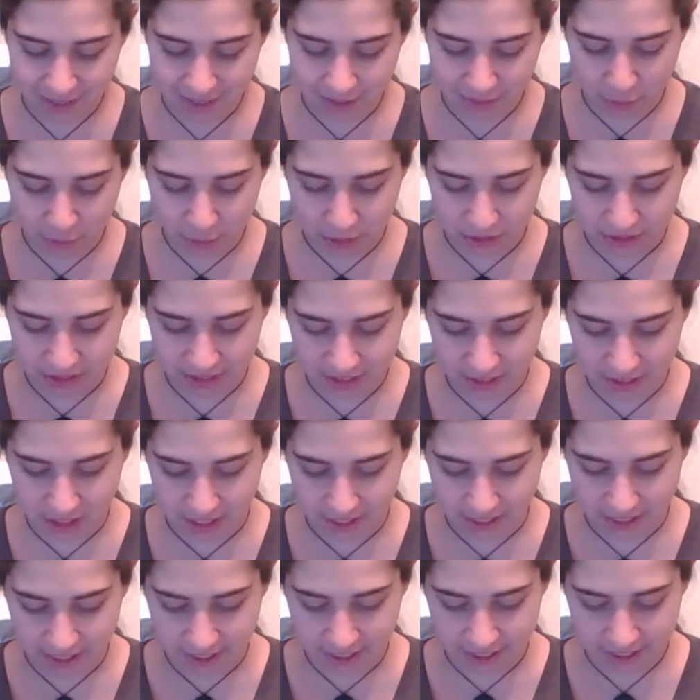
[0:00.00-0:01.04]
Of course it's
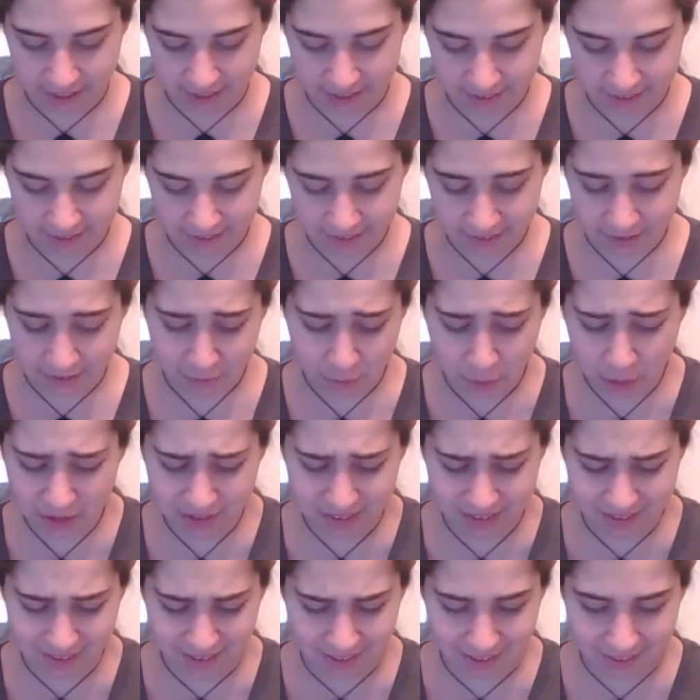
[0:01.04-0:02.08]
not here. Of course
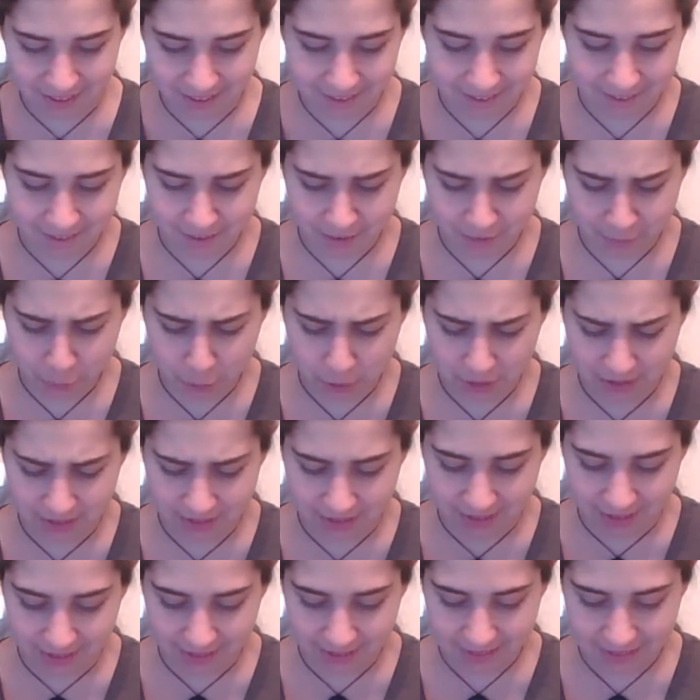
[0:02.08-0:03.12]
it's not here. Of course it's
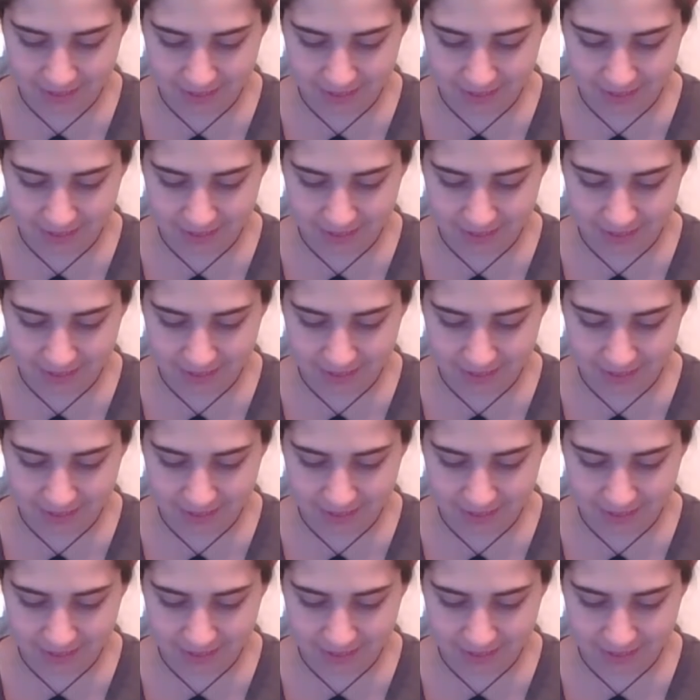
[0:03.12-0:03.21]
not.